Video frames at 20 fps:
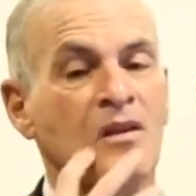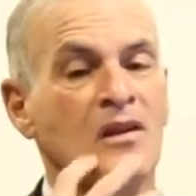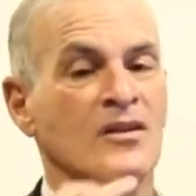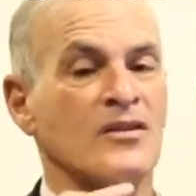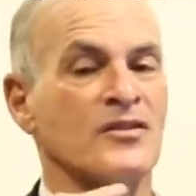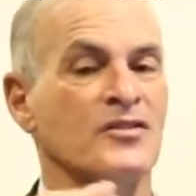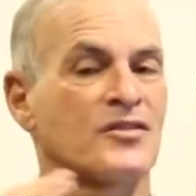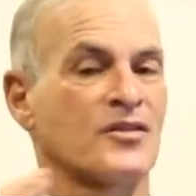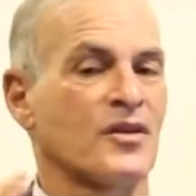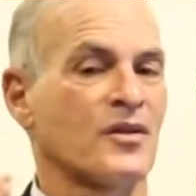
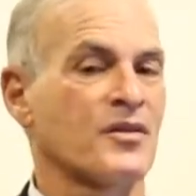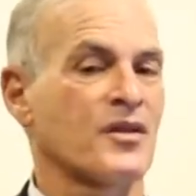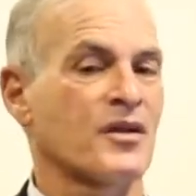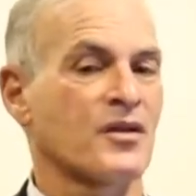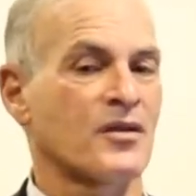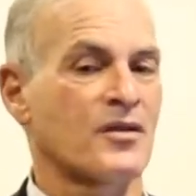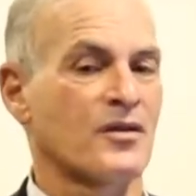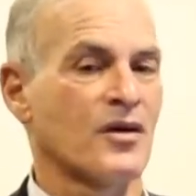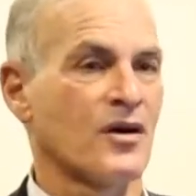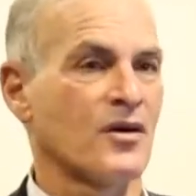So their
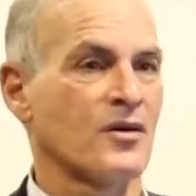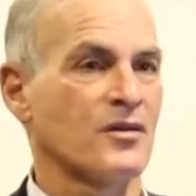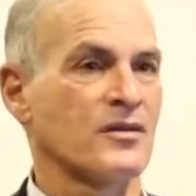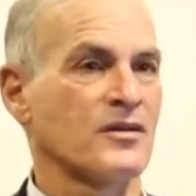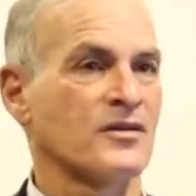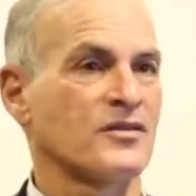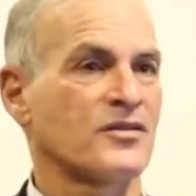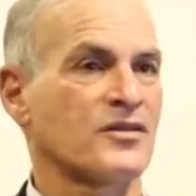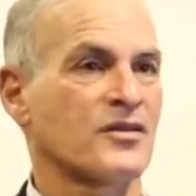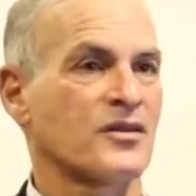goal
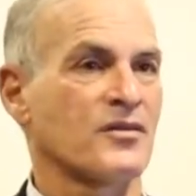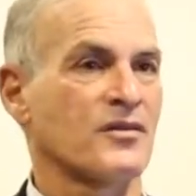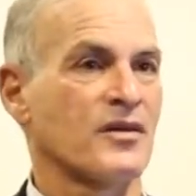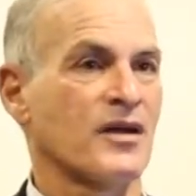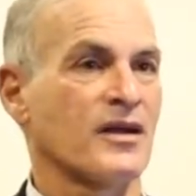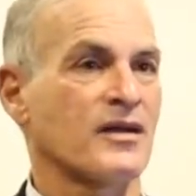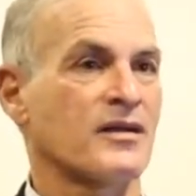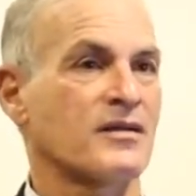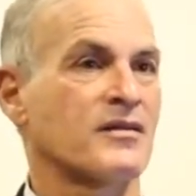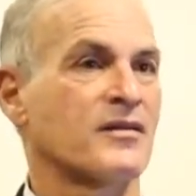is
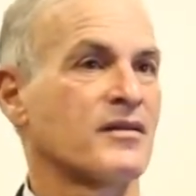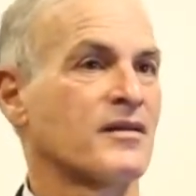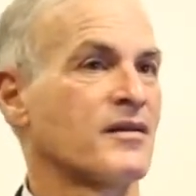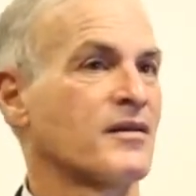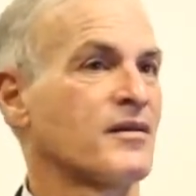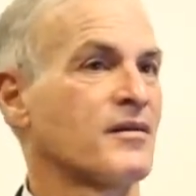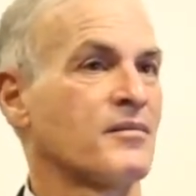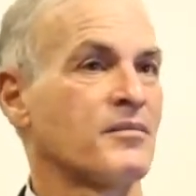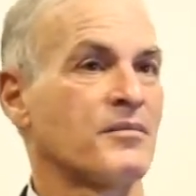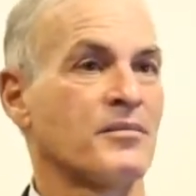correct,
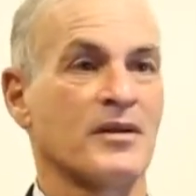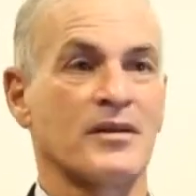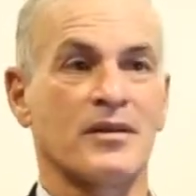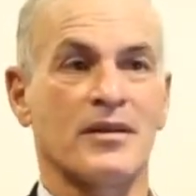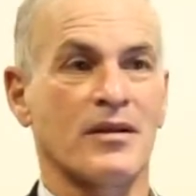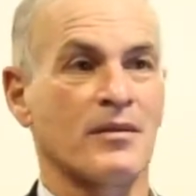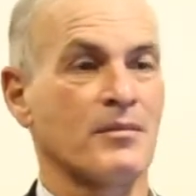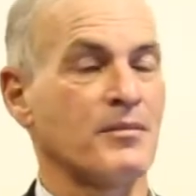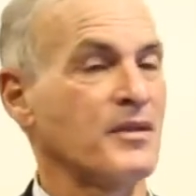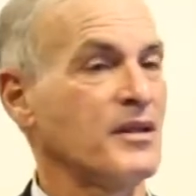but their
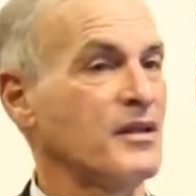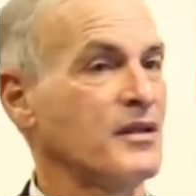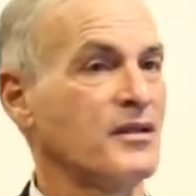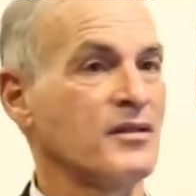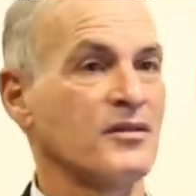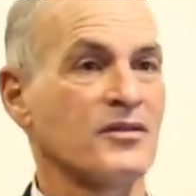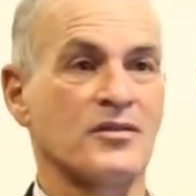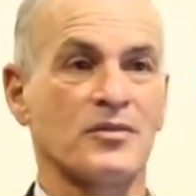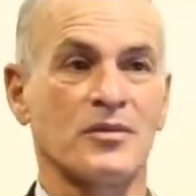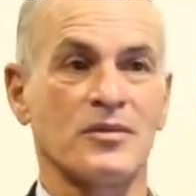
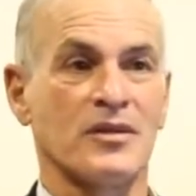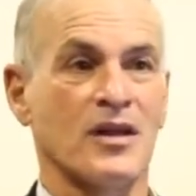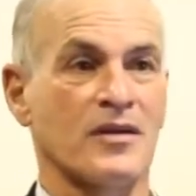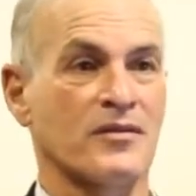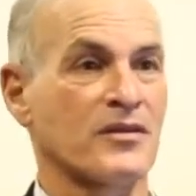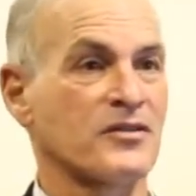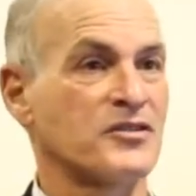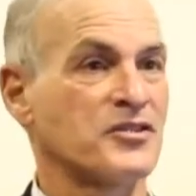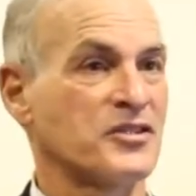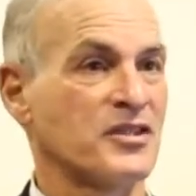means will never
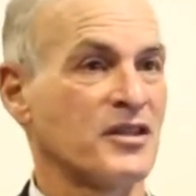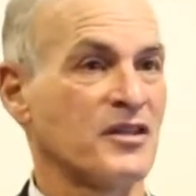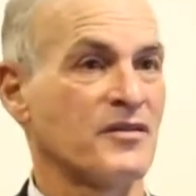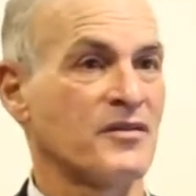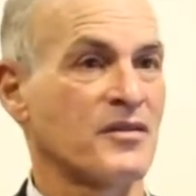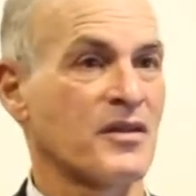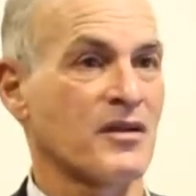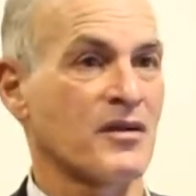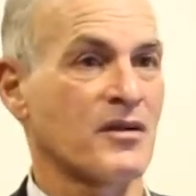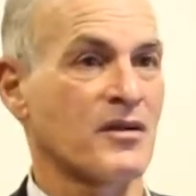achieve
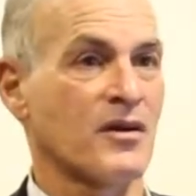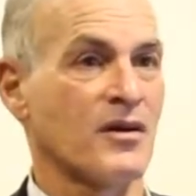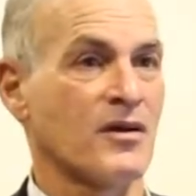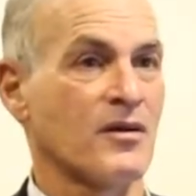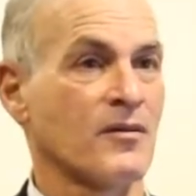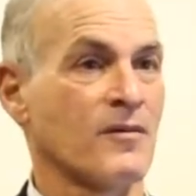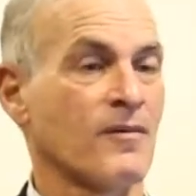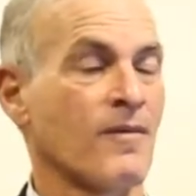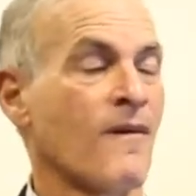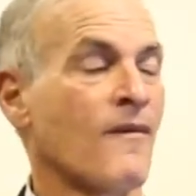their
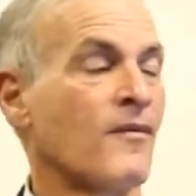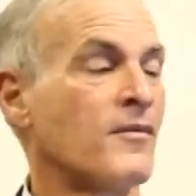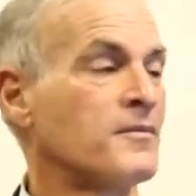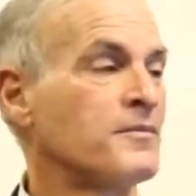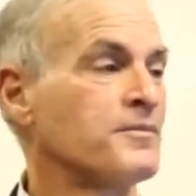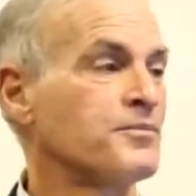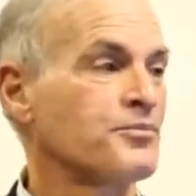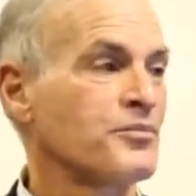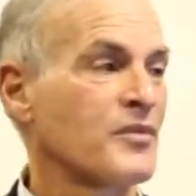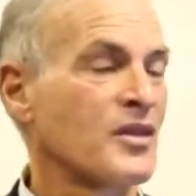goal
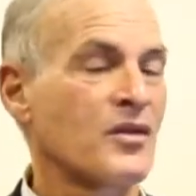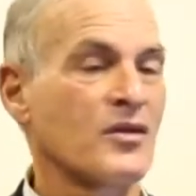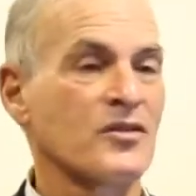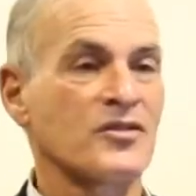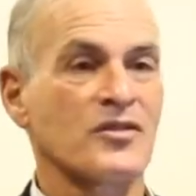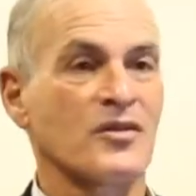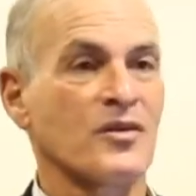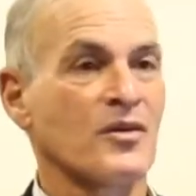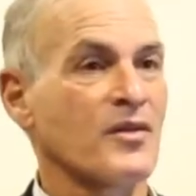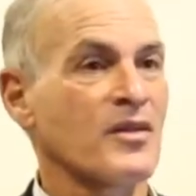because
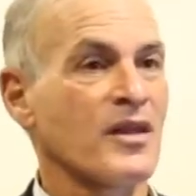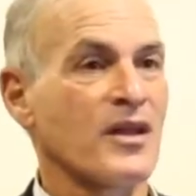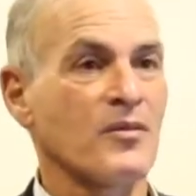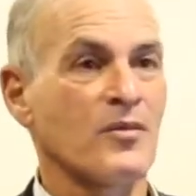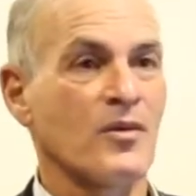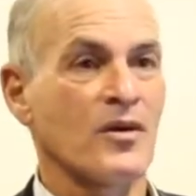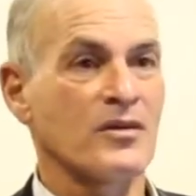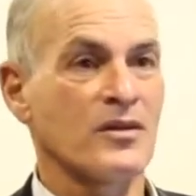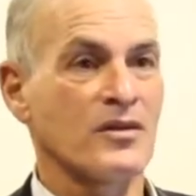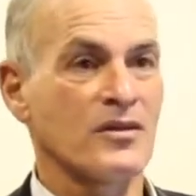all they
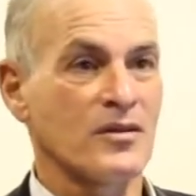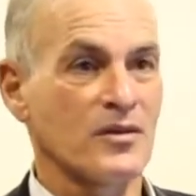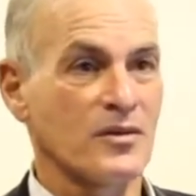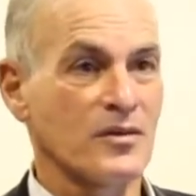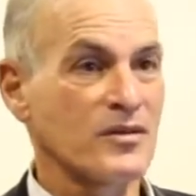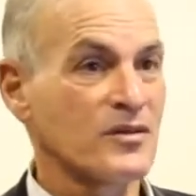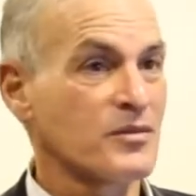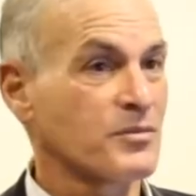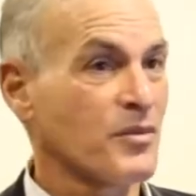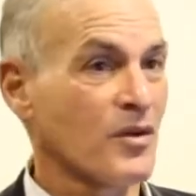want to do
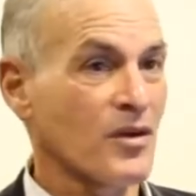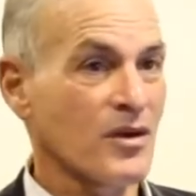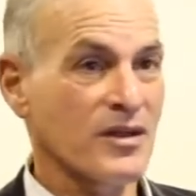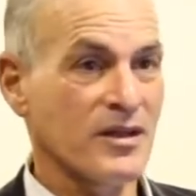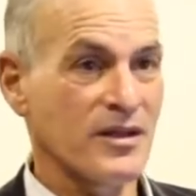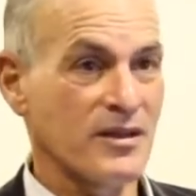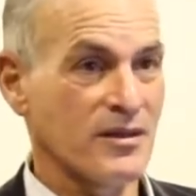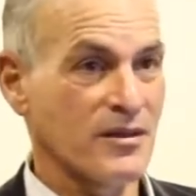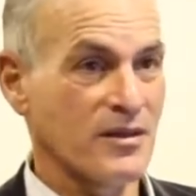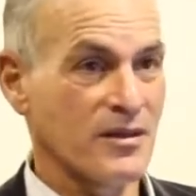is
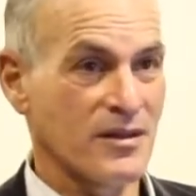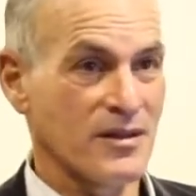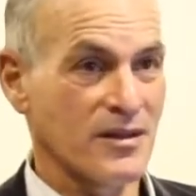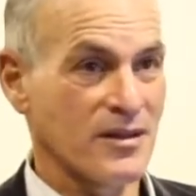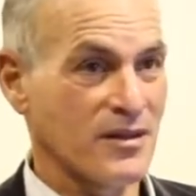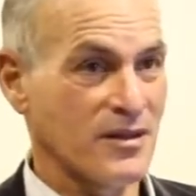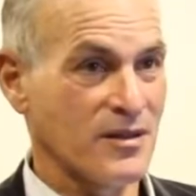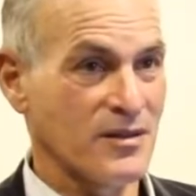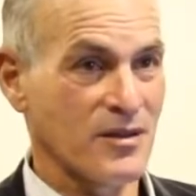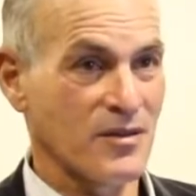bargain,
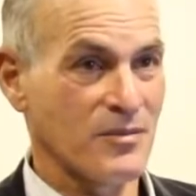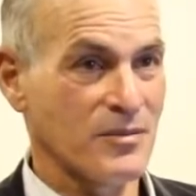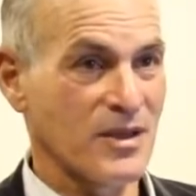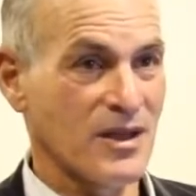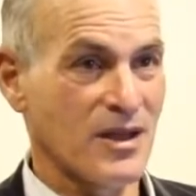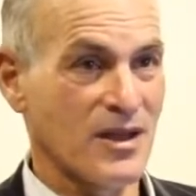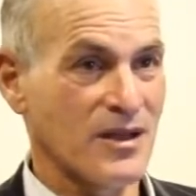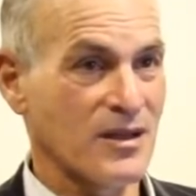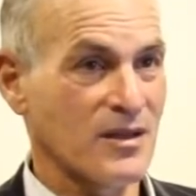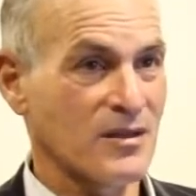
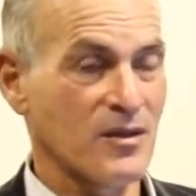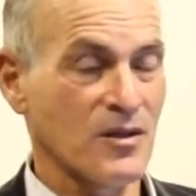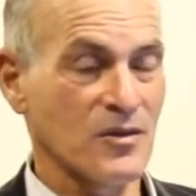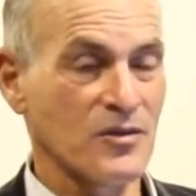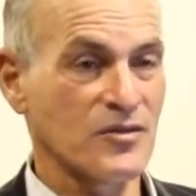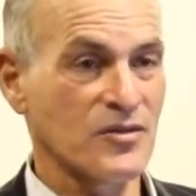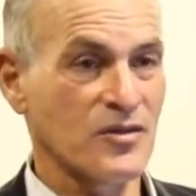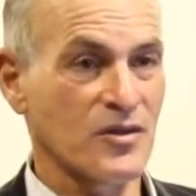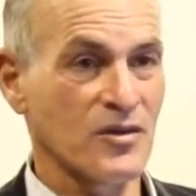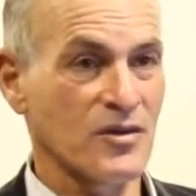behind
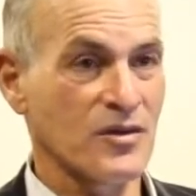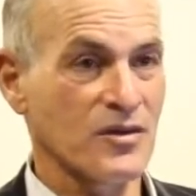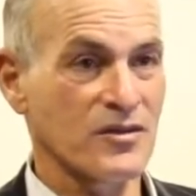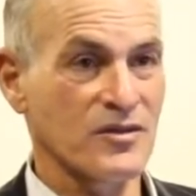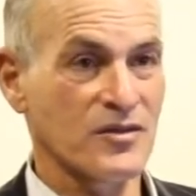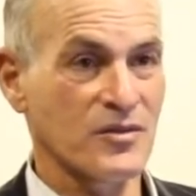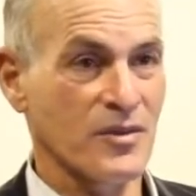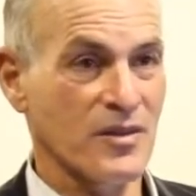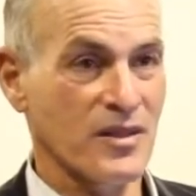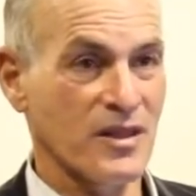closed doors
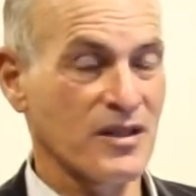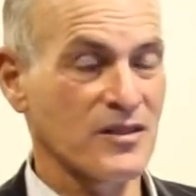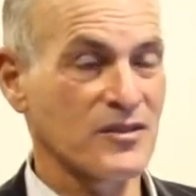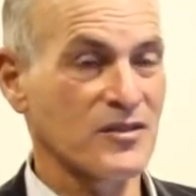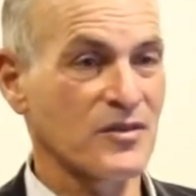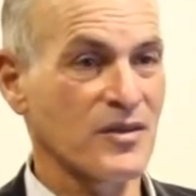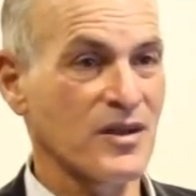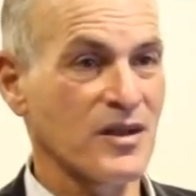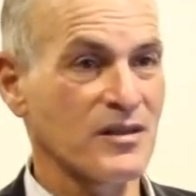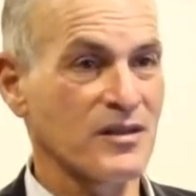with the
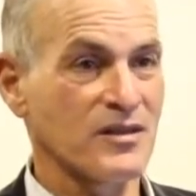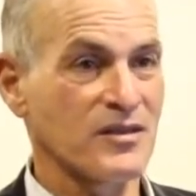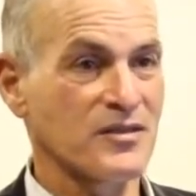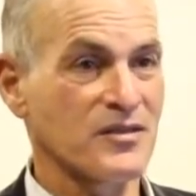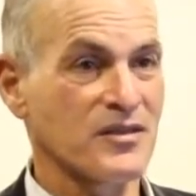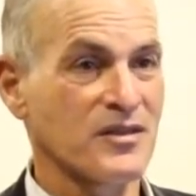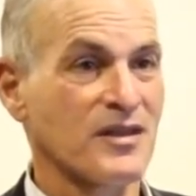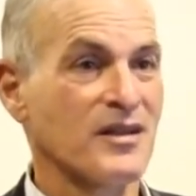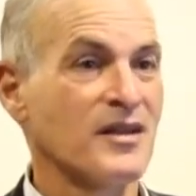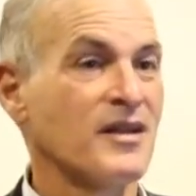Israelis.
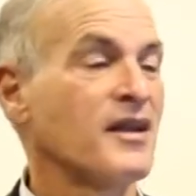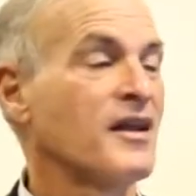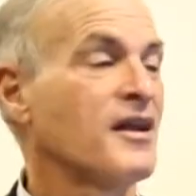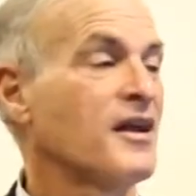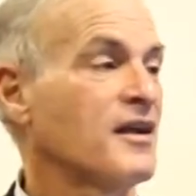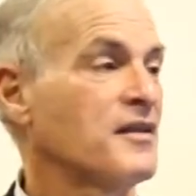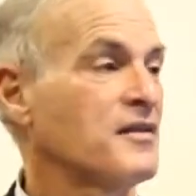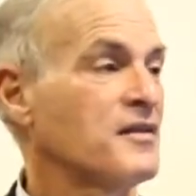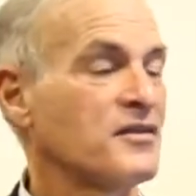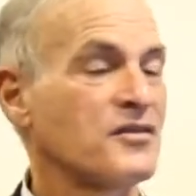
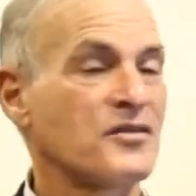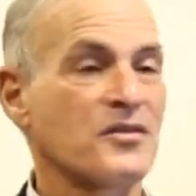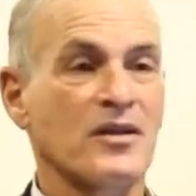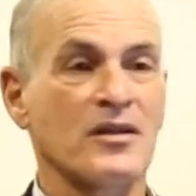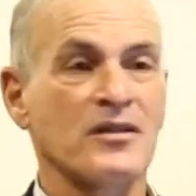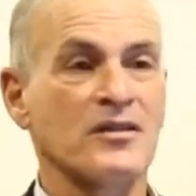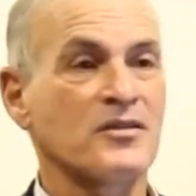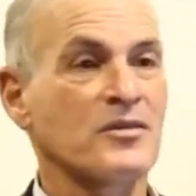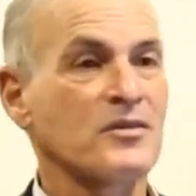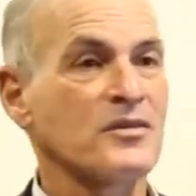And the
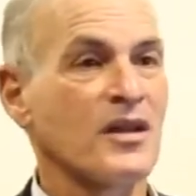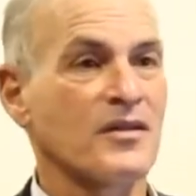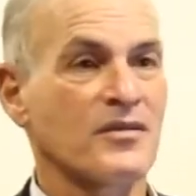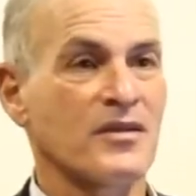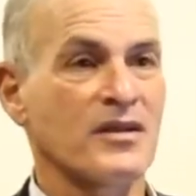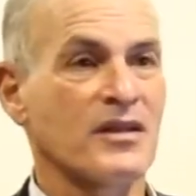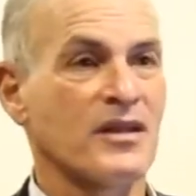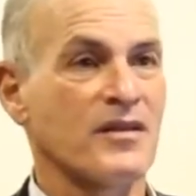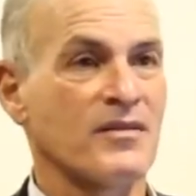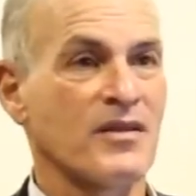Israelis will never
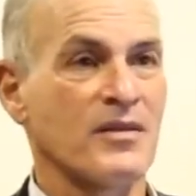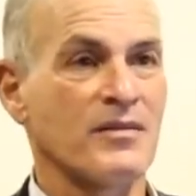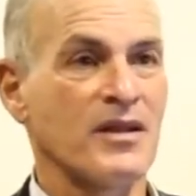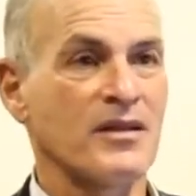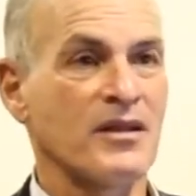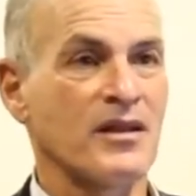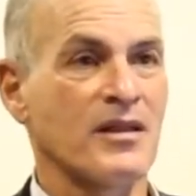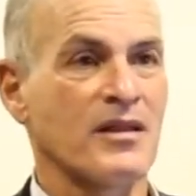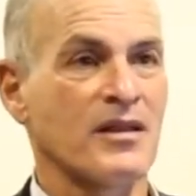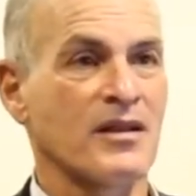give them
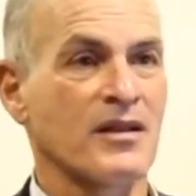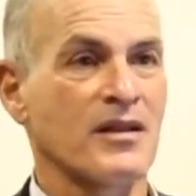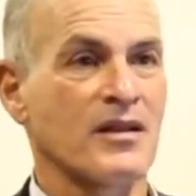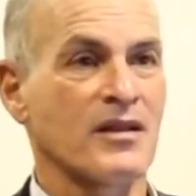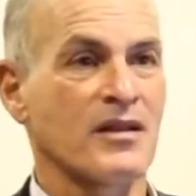anything.